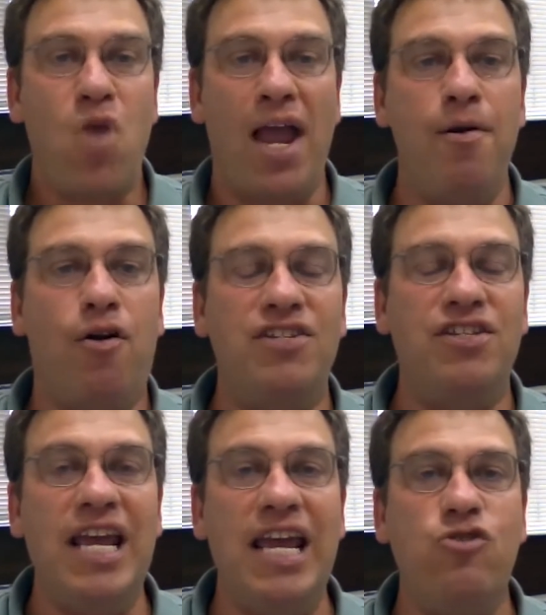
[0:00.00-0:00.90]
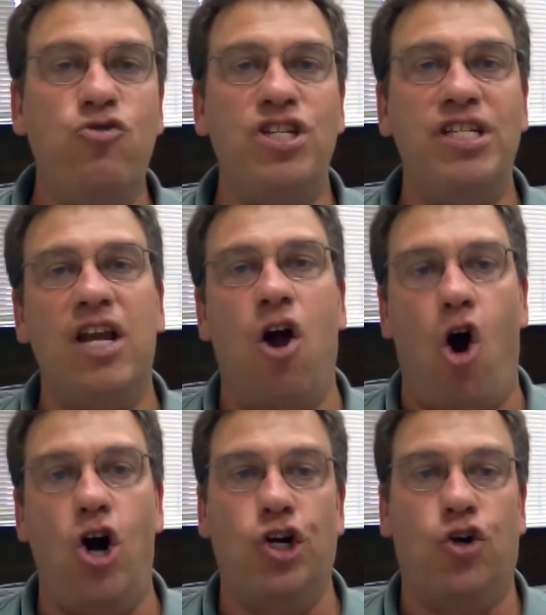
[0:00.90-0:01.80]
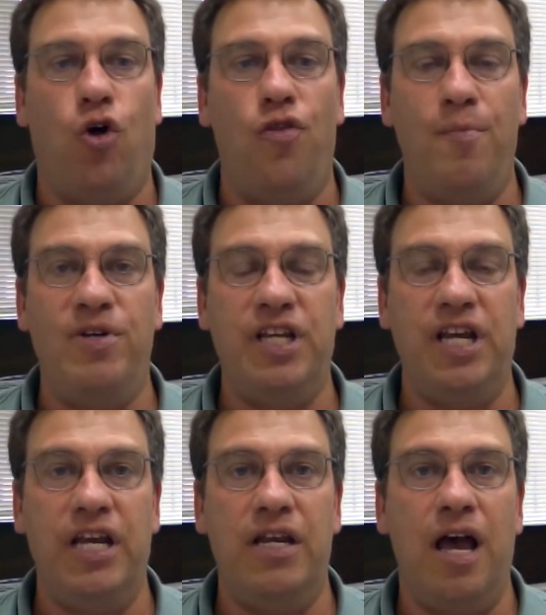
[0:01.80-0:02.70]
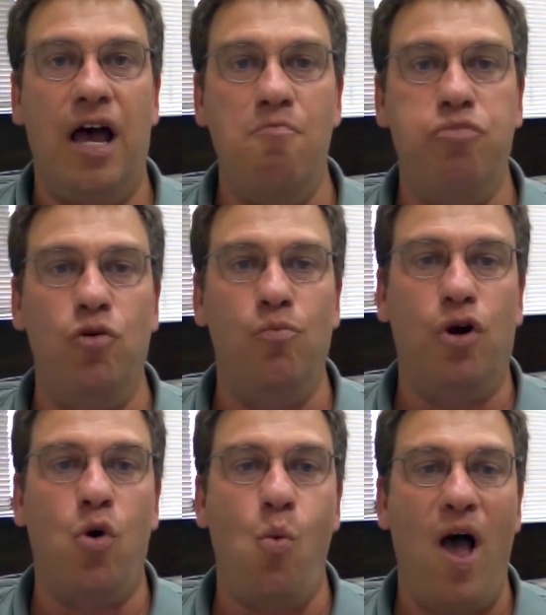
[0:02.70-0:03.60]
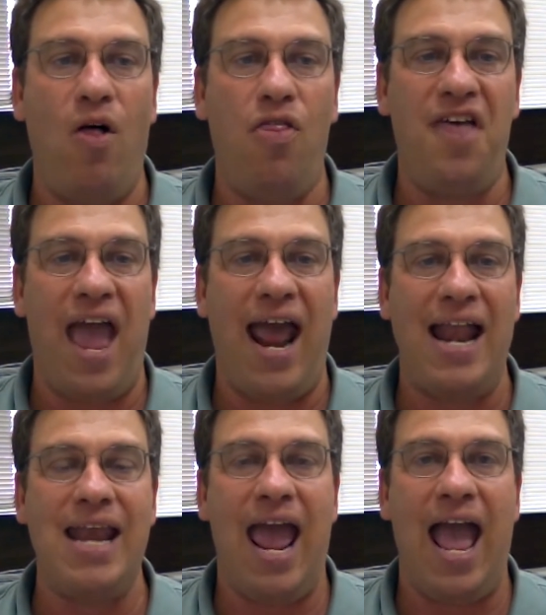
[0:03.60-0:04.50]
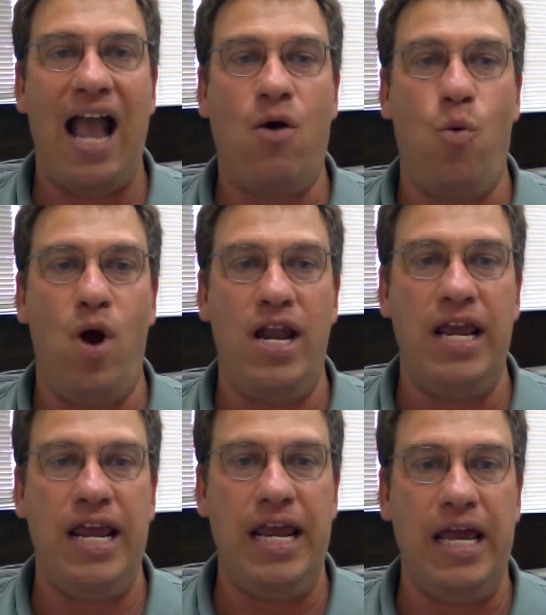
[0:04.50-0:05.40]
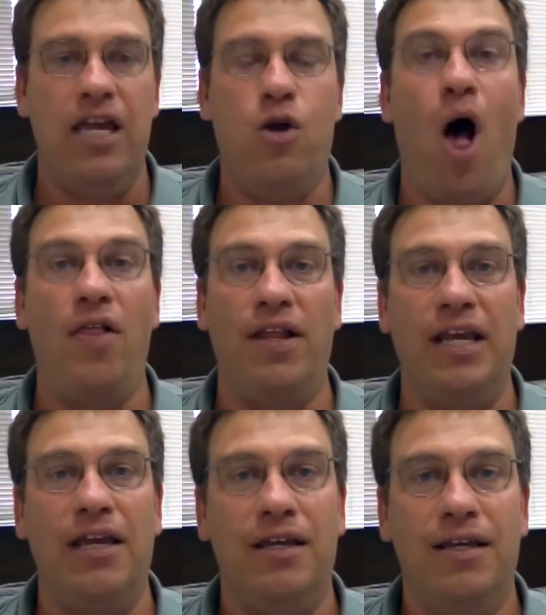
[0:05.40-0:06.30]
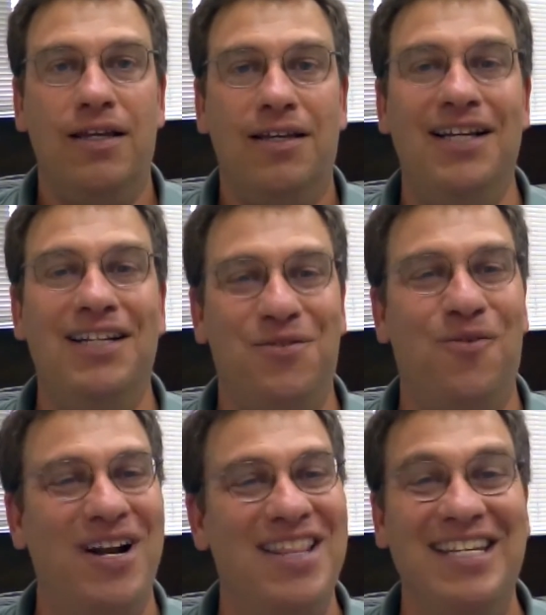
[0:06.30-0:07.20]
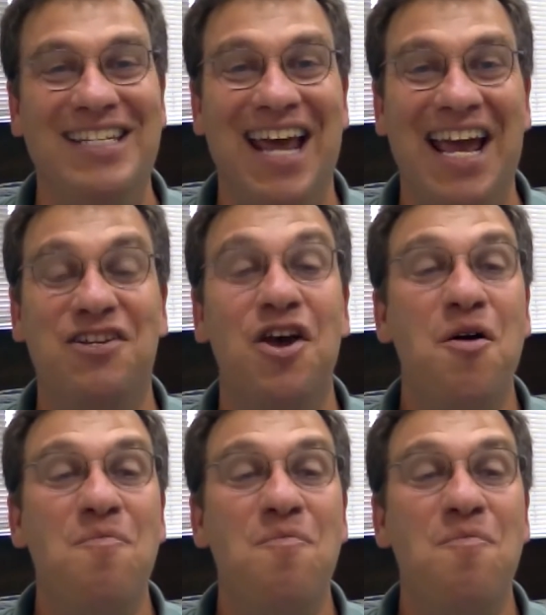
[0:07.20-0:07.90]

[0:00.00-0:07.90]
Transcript: I came across an interesting article that was in Bloomberg Wealth and Equality. It's one of these days.